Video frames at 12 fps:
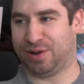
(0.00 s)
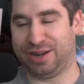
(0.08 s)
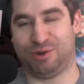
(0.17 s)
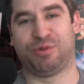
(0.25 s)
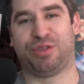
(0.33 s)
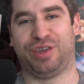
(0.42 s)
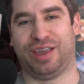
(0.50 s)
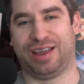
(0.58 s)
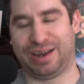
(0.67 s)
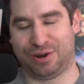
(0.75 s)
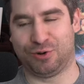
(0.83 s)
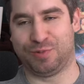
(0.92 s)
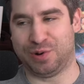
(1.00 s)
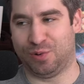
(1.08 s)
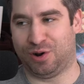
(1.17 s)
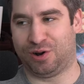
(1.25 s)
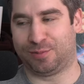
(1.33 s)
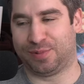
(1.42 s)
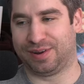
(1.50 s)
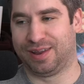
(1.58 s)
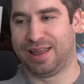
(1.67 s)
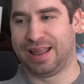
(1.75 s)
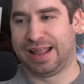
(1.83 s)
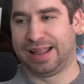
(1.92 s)
I don't think I could be wrong, but
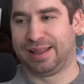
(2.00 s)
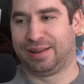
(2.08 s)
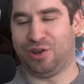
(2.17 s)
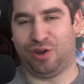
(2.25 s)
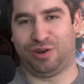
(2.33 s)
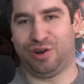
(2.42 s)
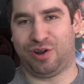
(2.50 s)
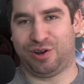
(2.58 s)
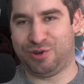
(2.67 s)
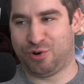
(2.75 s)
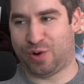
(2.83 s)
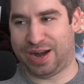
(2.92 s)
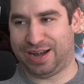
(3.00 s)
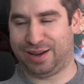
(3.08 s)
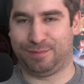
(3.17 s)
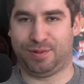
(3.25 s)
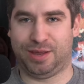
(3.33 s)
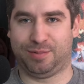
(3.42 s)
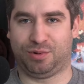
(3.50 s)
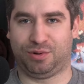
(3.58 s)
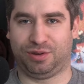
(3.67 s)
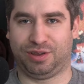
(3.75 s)
non-Ukrainian people,